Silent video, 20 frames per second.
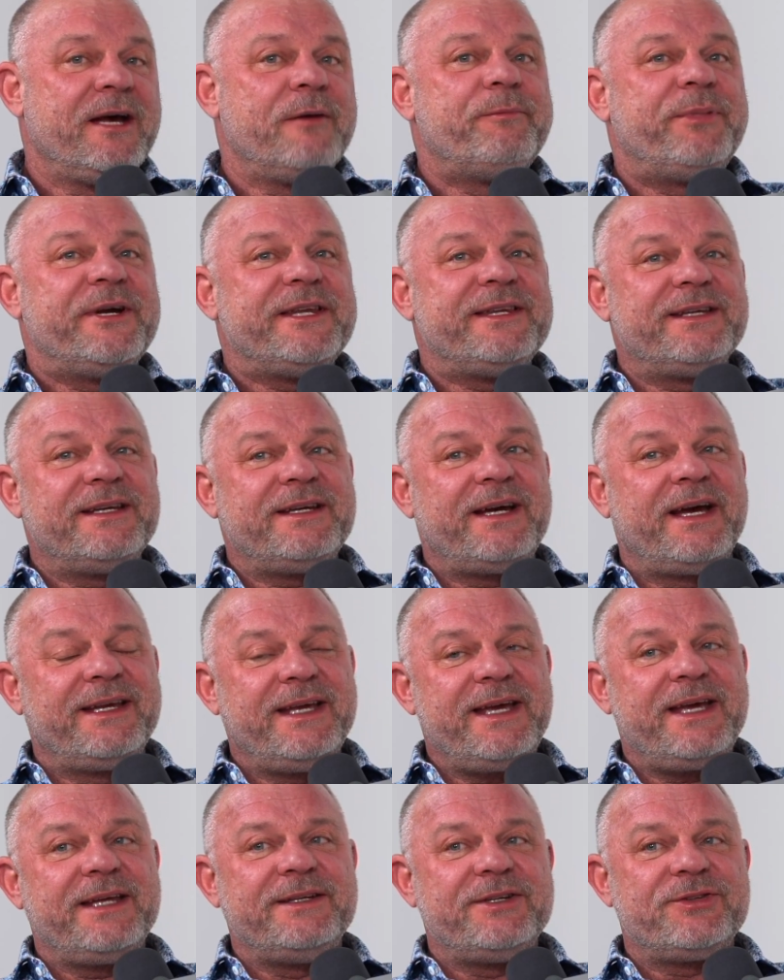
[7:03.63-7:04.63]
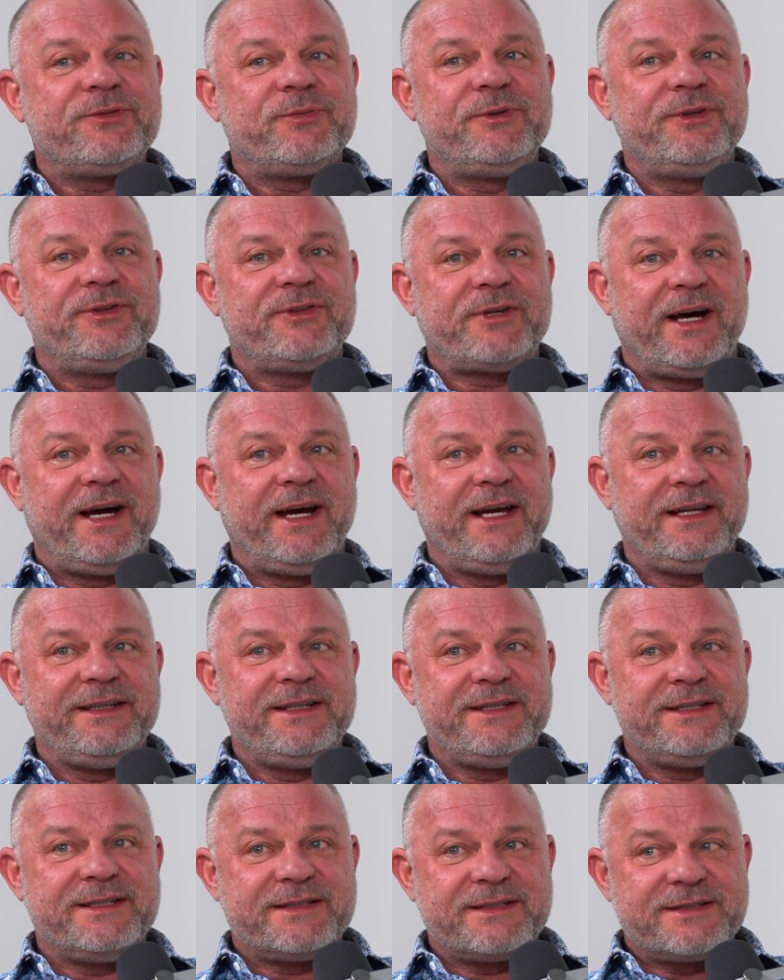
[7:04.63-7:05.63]
But again, this was a
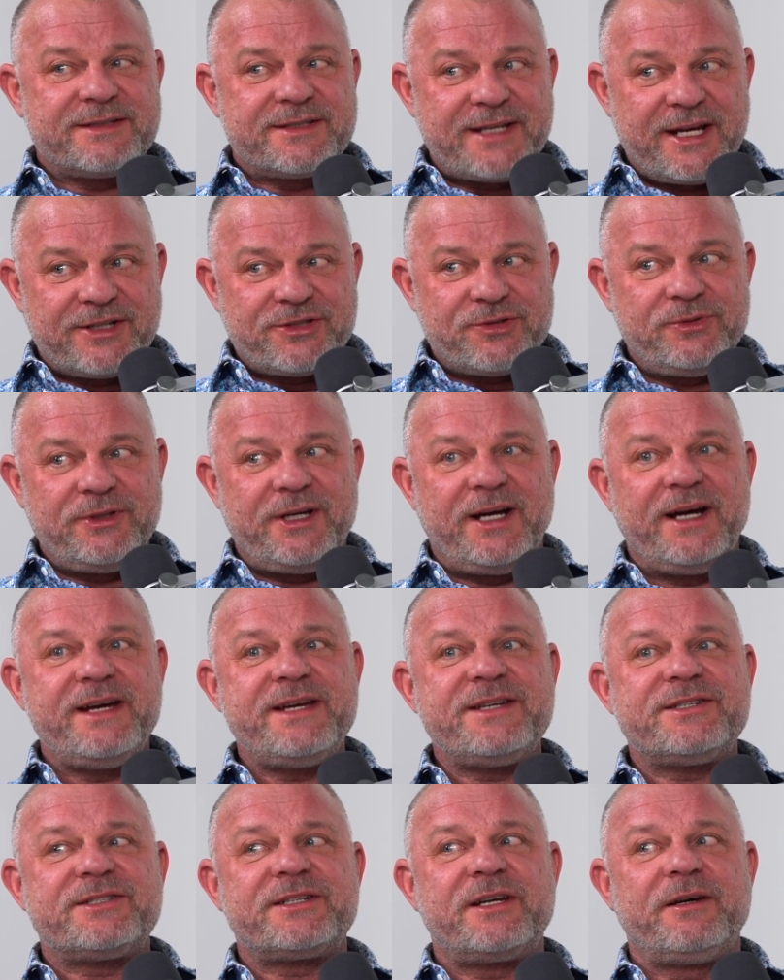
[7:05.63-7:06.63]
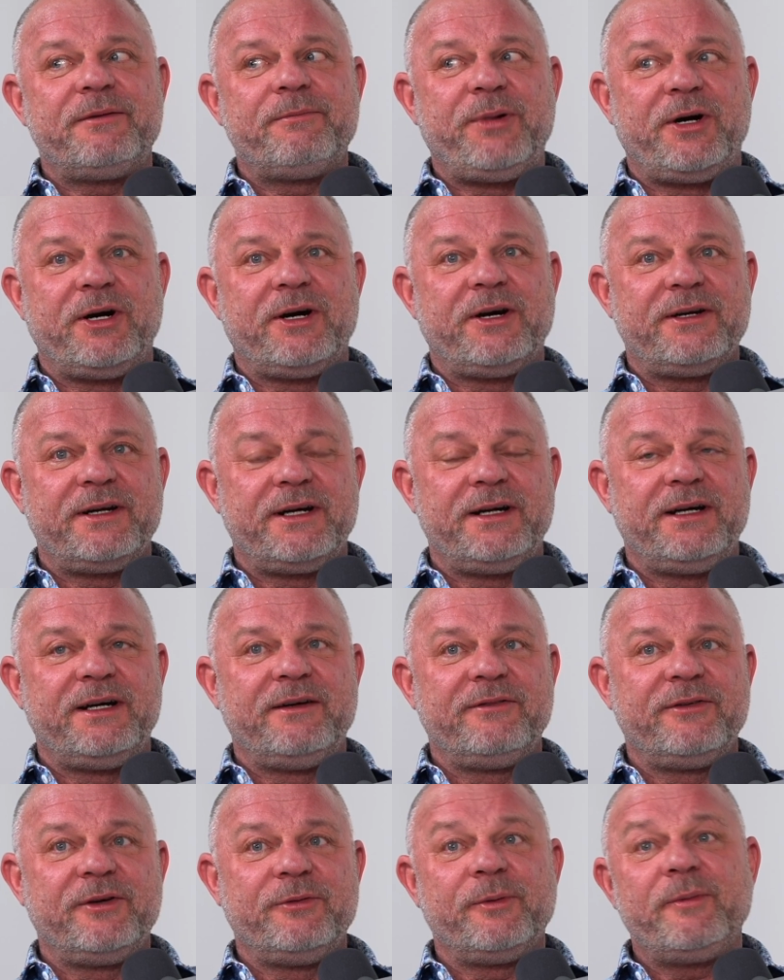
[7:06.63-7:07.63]
highly sexualized part
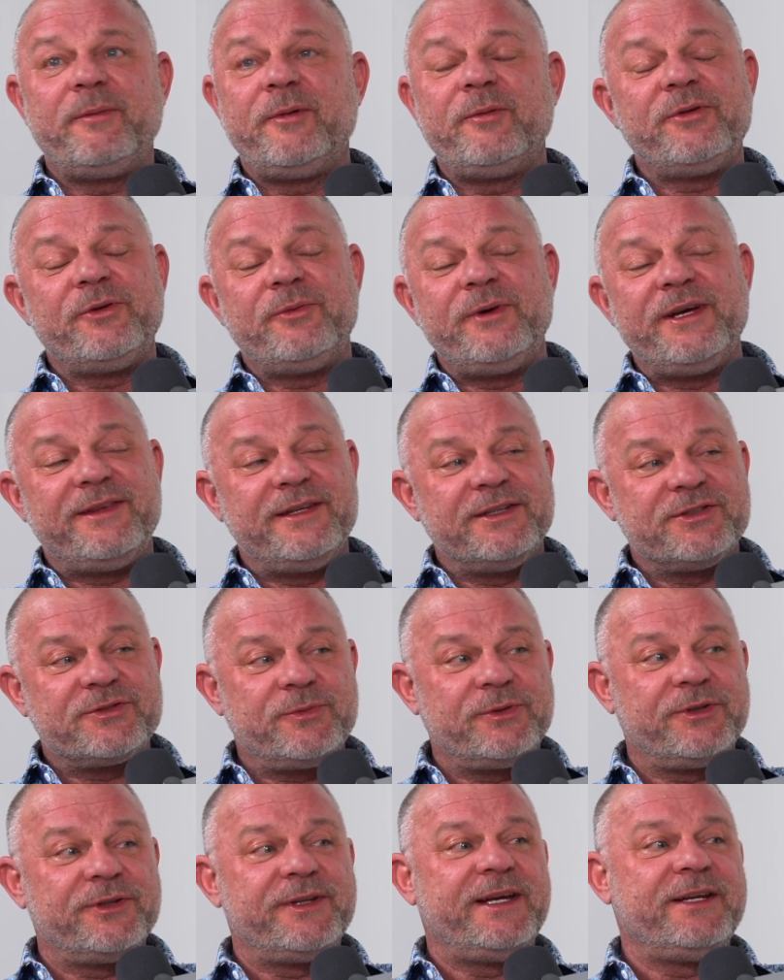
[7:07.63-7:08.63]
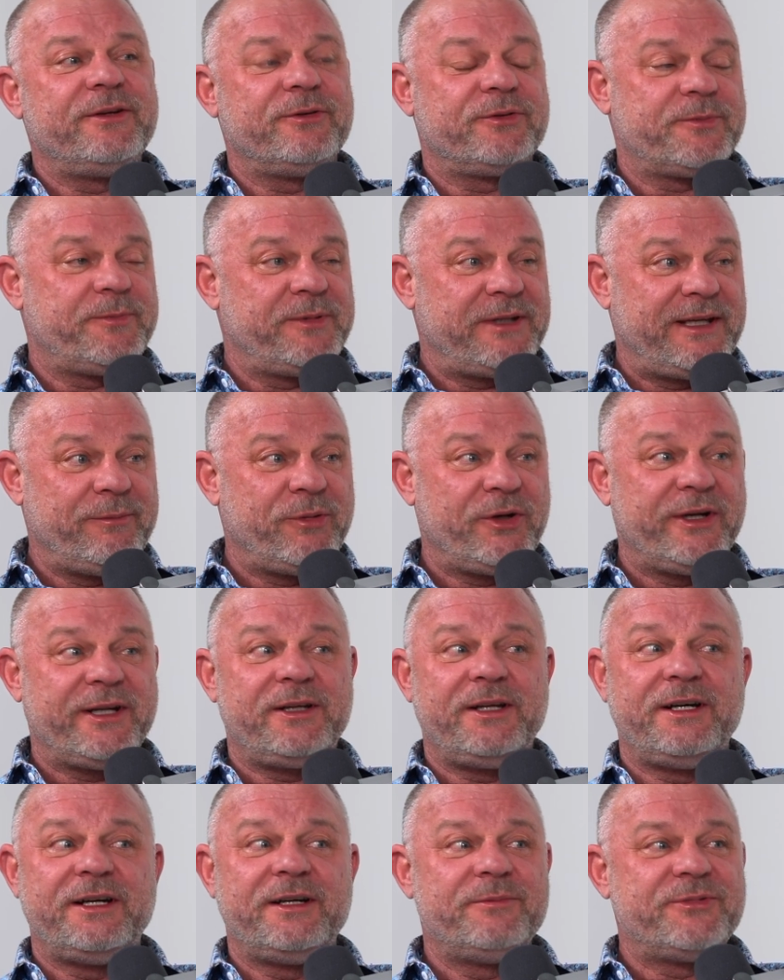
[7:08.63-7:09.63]
of, and remember the way things were then, there was Playboy
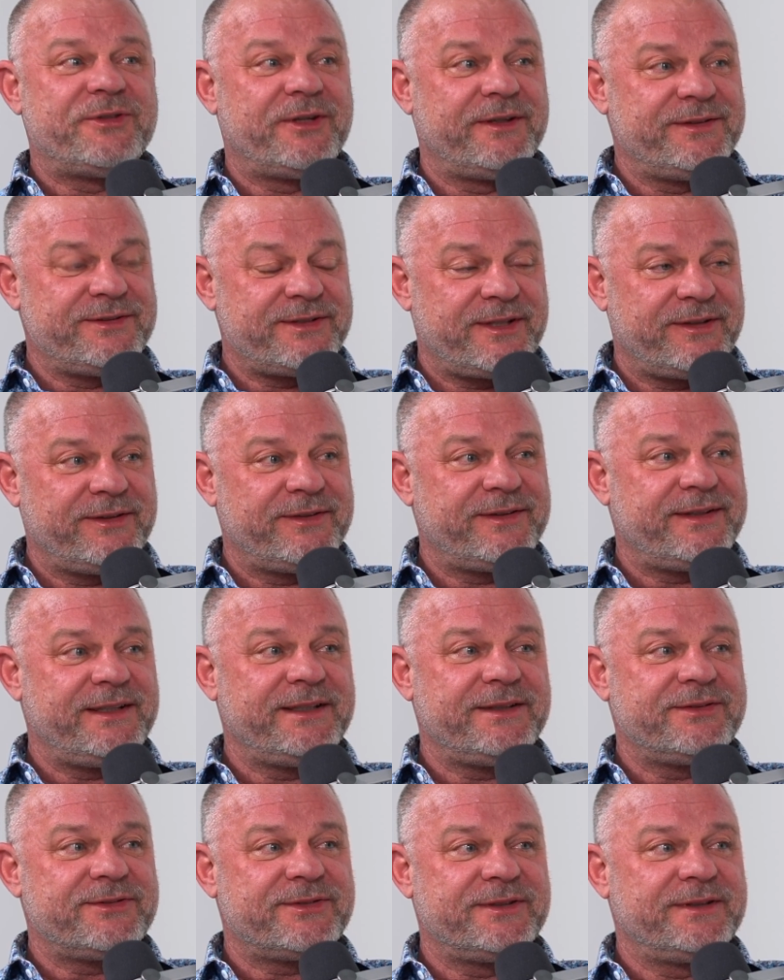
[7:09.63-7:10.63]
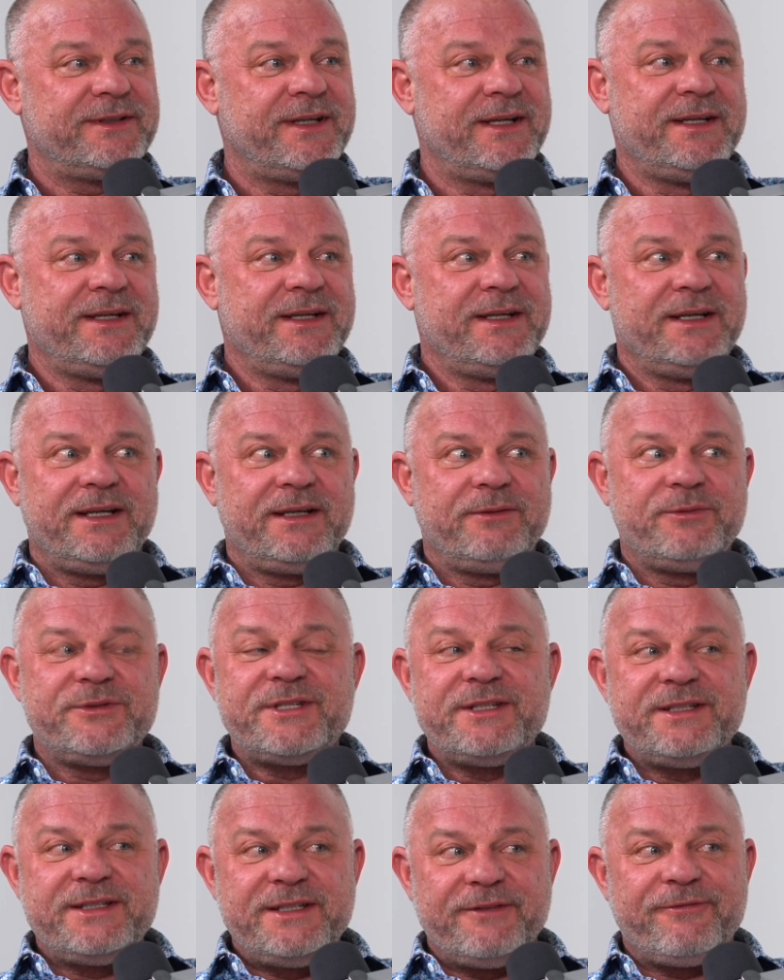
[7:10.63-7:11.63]
clubs, all these other things. And it was
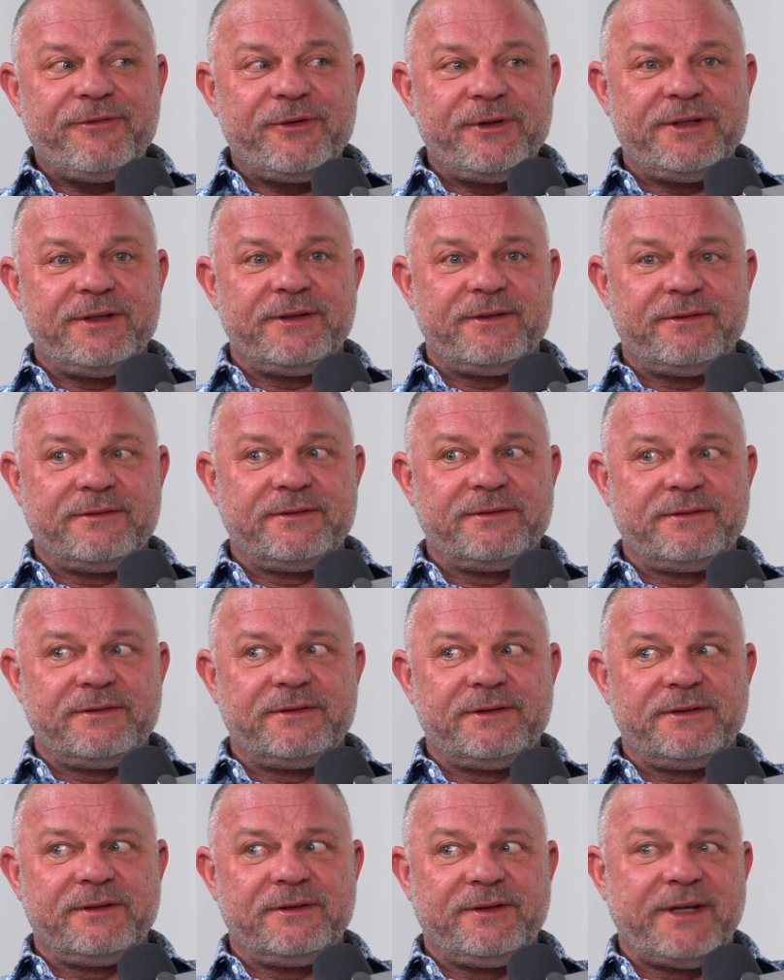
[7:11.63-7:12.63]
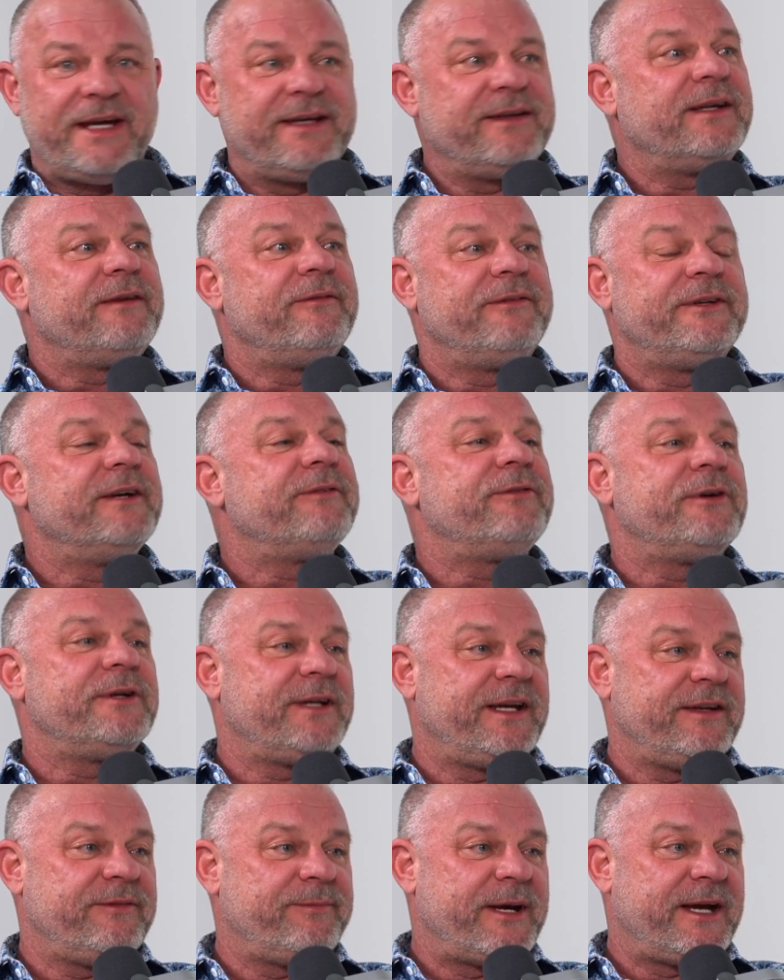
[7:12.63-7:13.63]
a different life
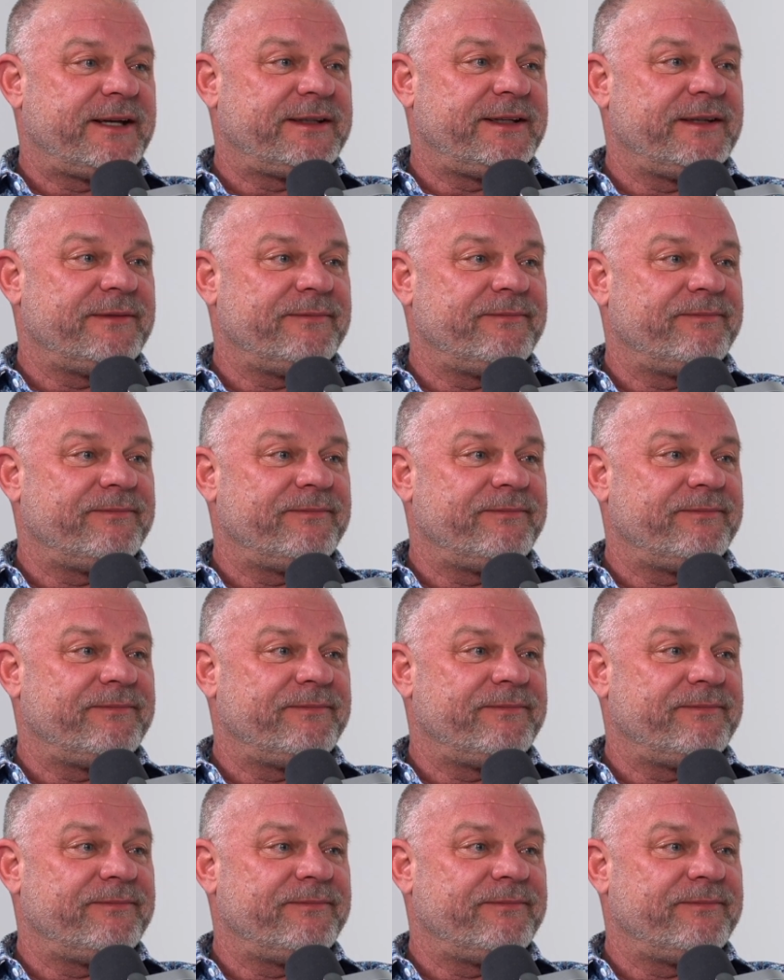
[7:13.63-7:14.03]
back then,